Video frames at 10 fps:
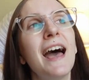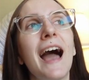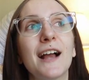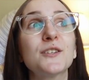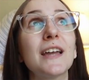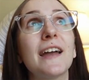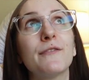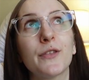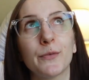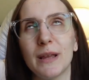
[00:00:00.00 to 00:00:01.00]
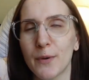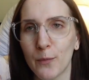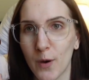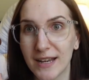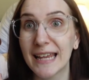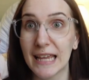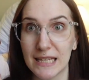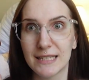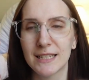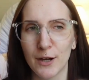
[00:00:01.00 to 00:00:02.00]
Actually, I have 3, but one
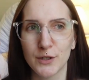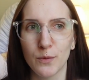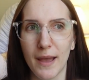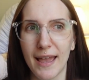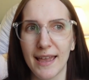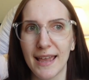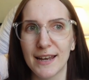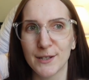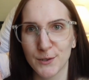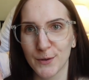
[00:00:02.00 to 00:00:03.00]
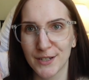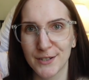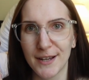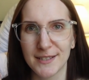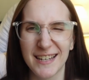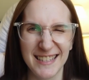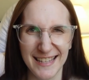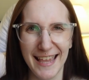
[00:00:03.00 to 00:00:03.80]
is tucked away in a storage chest, and it's the